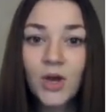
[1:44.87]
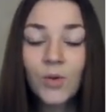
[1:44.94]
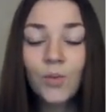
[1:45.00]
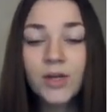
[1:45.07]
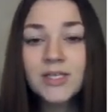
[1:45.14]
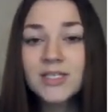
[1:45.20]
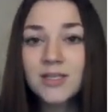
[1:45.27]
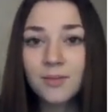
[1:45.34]

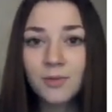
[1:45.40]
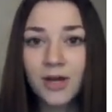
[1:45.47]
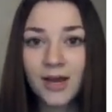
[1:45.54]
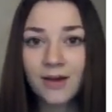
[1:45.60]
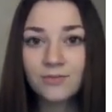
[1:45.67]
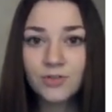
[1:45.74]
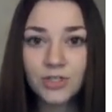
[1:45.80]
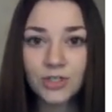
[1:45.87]
One summer
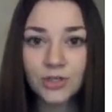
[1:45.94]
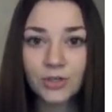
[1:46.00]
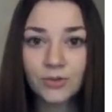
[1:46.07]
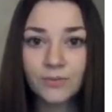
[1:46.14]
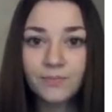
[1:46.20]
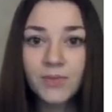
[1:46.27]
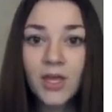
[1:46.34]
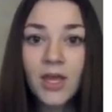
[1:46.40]

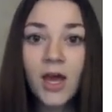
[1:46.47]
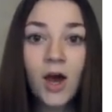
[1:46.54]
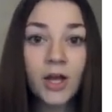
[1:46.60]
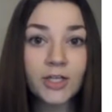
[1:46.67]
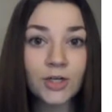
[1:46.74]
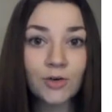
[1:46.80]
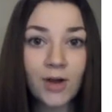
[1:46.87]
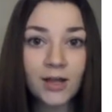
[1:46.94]
afternoon,
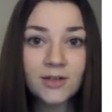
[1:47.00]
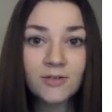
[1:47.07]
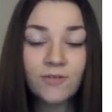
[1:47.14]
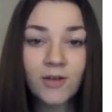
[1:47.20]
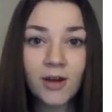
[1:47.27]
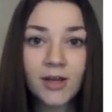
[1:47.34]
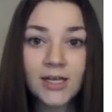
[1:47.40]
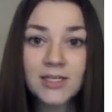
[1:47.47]
on a crowded
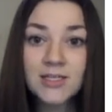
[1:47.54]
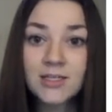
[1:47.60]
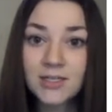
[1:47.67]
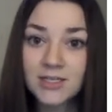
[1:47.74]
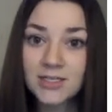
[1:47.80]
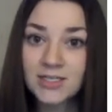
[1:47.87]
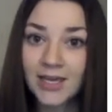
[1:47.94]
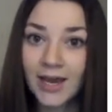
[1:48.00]
ferry in
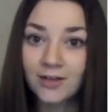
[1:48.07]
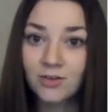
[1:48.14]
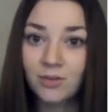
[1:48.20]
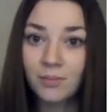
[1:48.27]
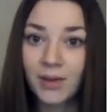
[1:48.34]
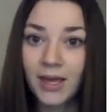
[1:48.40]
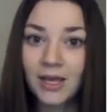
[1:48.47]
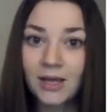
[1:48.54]
the Seattle
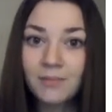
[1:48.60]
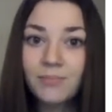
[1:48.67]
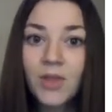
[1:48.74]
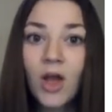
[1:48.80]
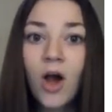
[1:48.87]
Bay,